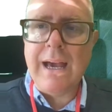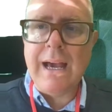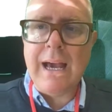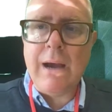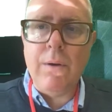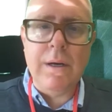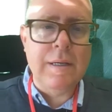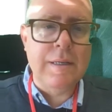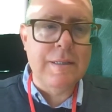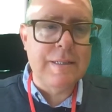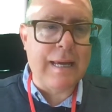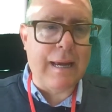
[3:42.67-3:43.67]
Our
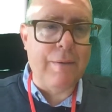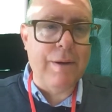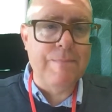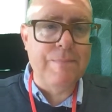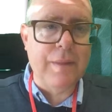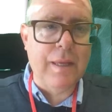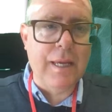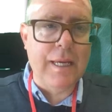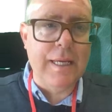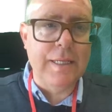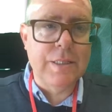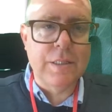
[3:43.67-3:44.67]
tower
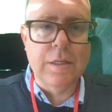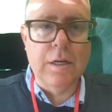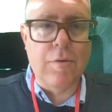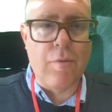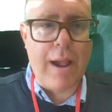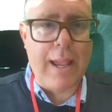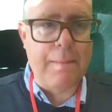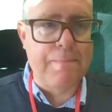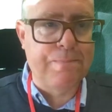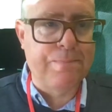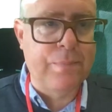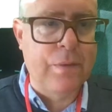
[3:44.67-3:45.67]
is grey,
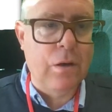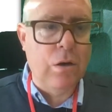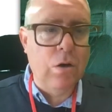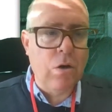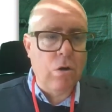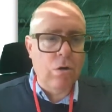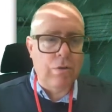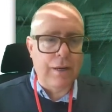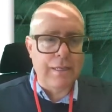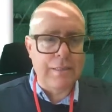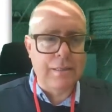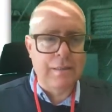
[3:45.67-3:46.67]

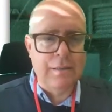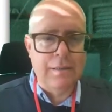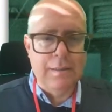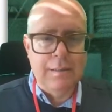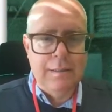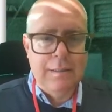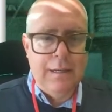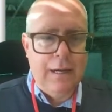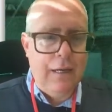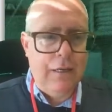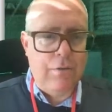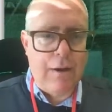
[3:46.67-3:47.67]
concrete
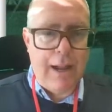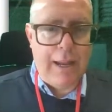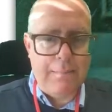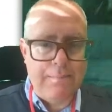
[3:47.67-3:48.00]
and grey,